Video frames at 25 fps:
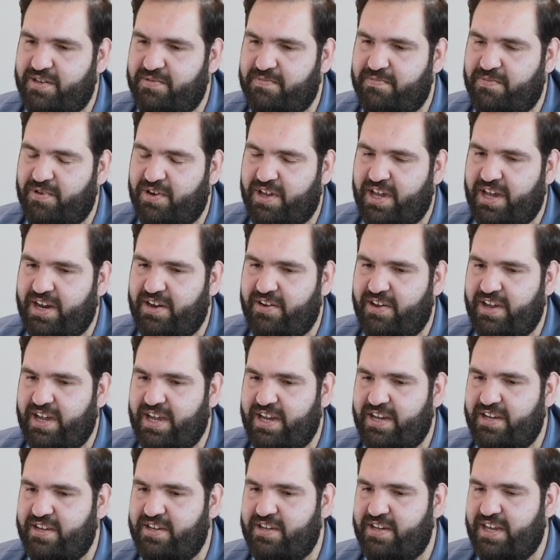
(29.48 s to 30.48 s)
Bulgaria
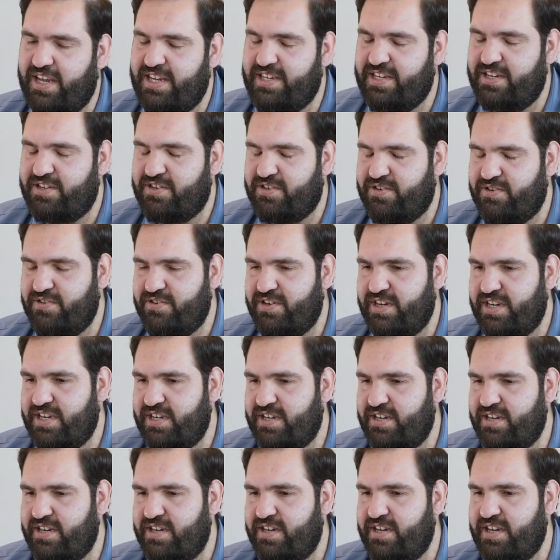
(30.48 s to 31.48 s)
and as a
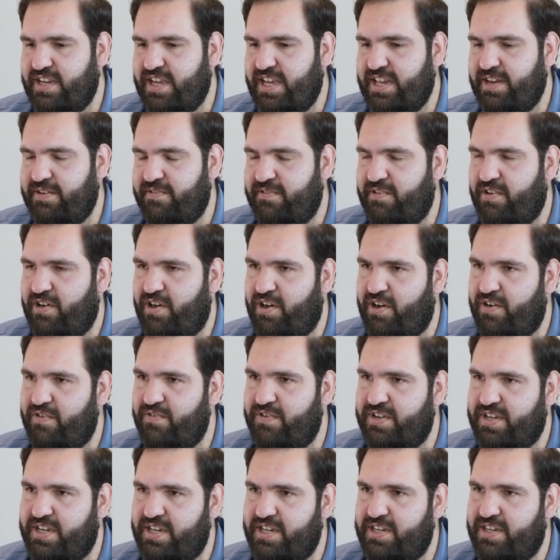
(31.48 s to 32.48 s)
student, and how
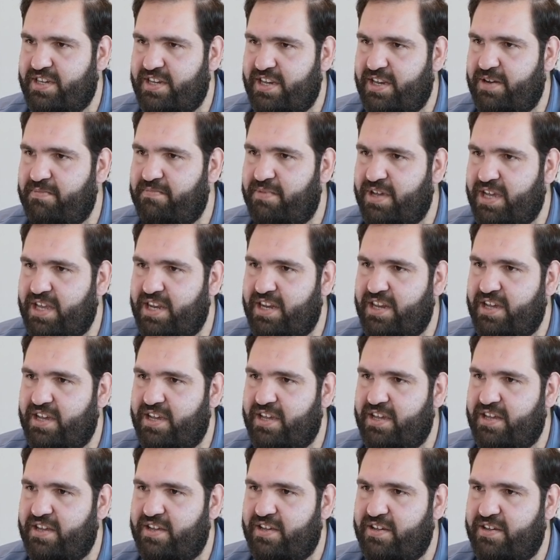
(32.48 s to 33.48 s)
it is in
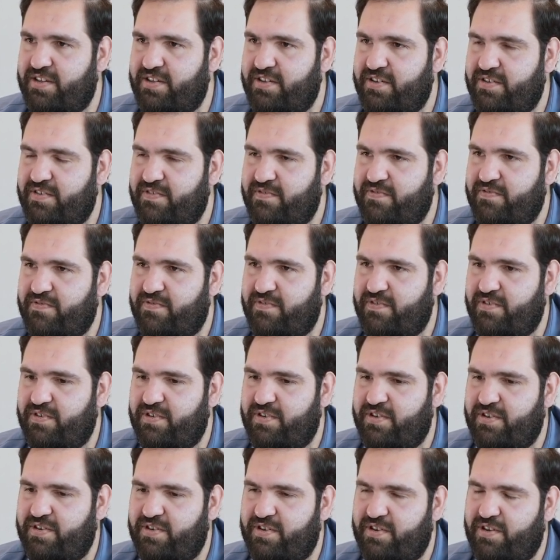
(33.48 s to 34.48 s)
beginning
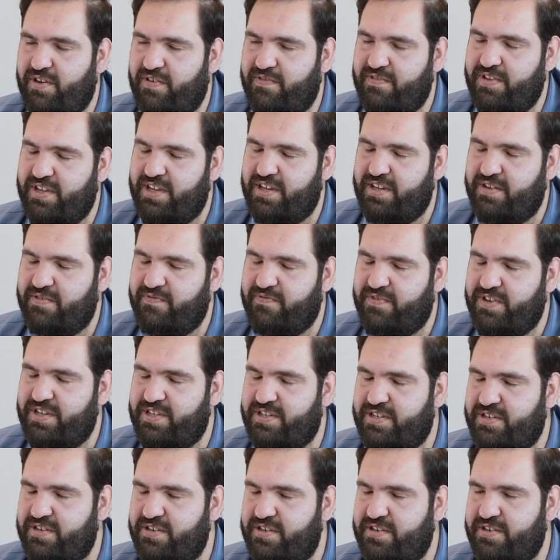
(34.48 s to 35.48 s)
of the
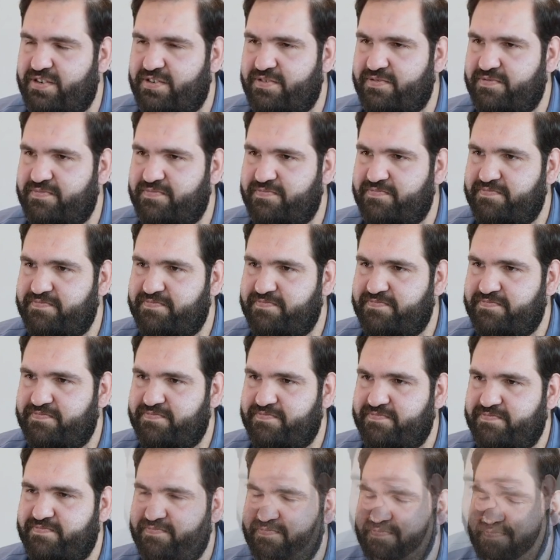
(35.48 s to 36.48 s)
first year.
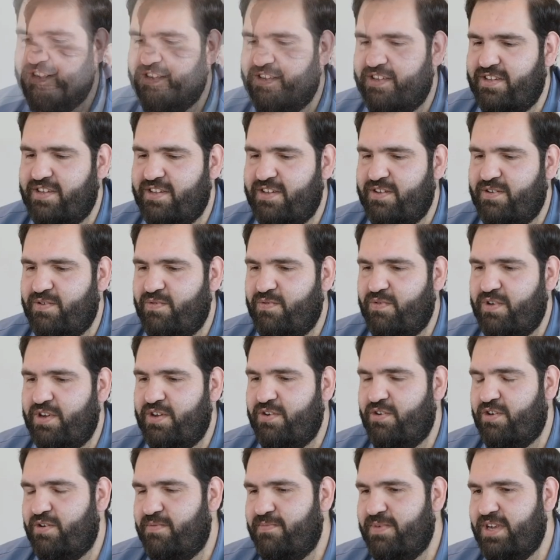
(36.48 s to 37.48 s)
One
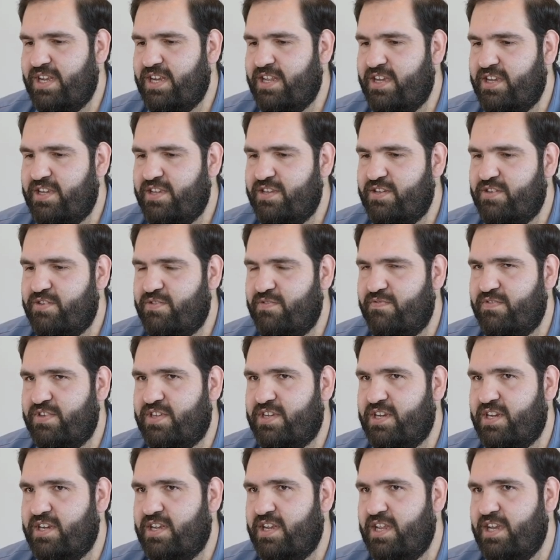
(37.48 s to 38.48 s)
normal day, so we
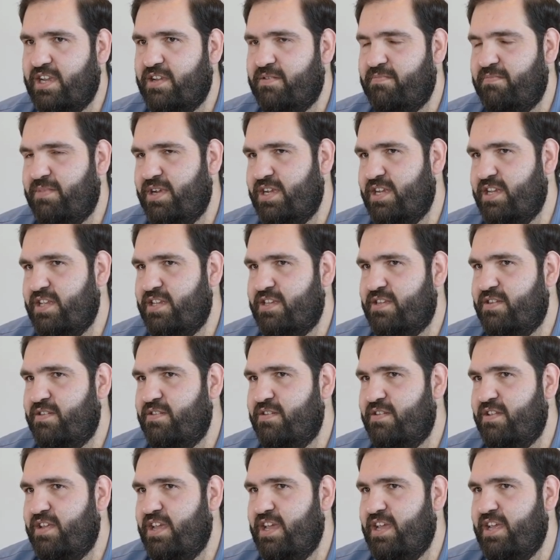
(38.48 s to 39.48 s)
start like Mondays,
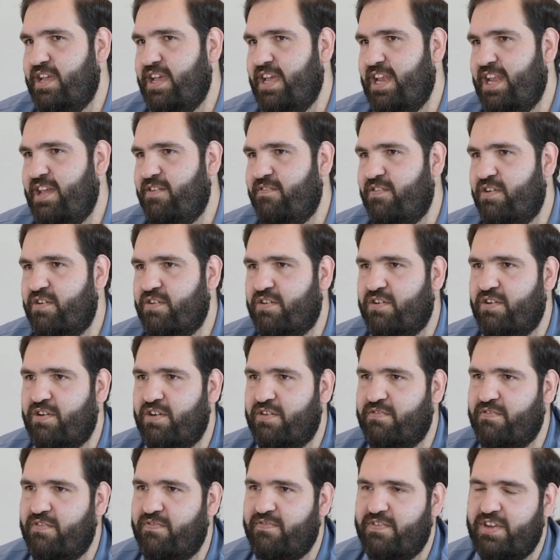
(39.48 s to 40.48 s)
11 o'clock
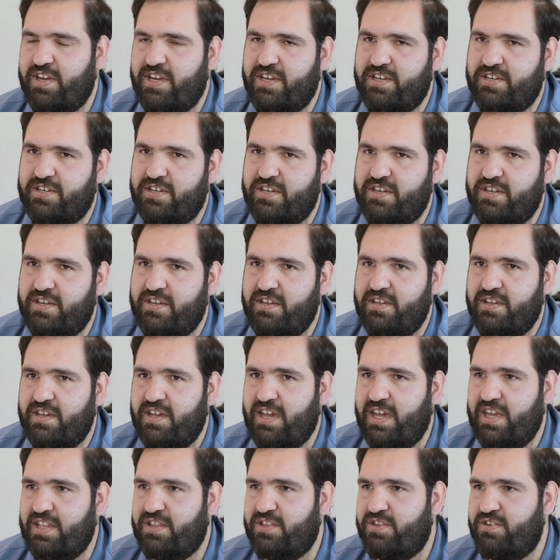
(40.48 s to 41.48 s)
we finish
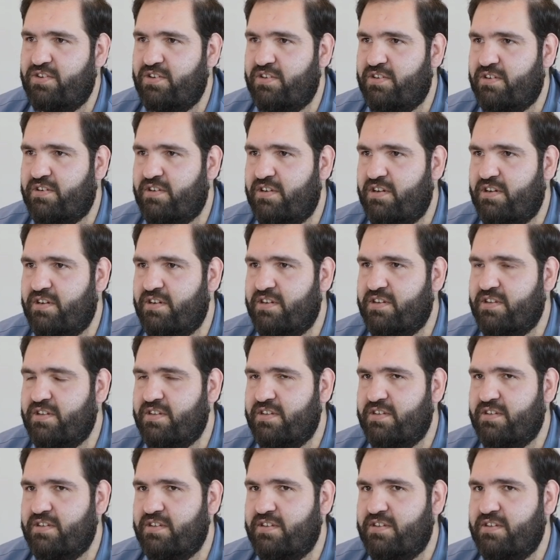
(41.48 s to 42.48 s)
at 3 o'clock.
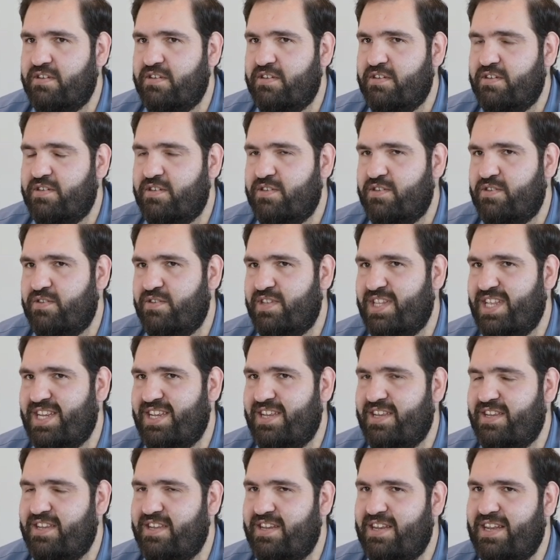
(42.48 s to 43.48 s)
So
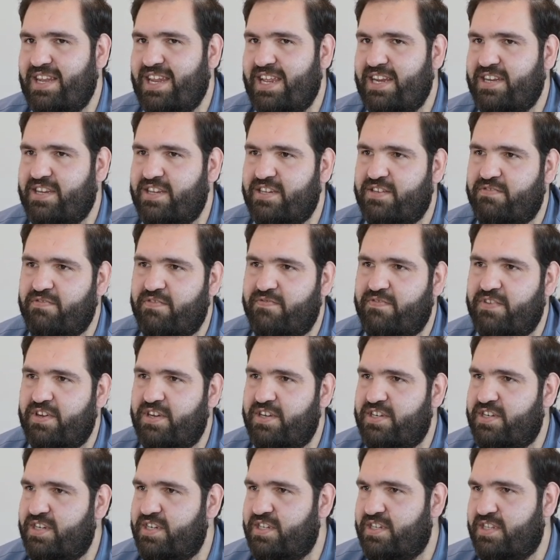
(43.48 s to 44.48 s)
the latest we
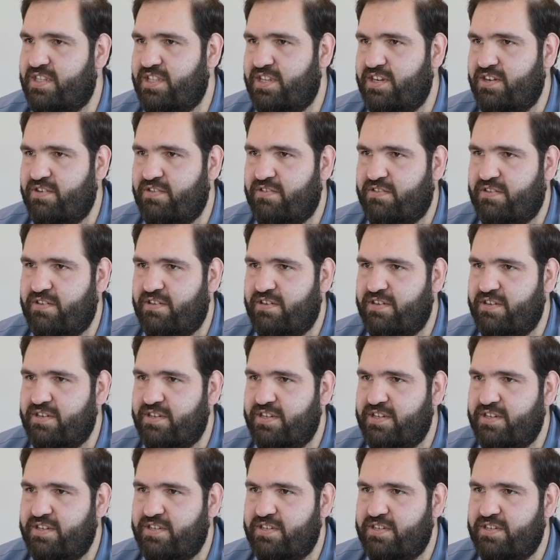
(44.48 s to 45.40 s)
finish is 3 o'clock.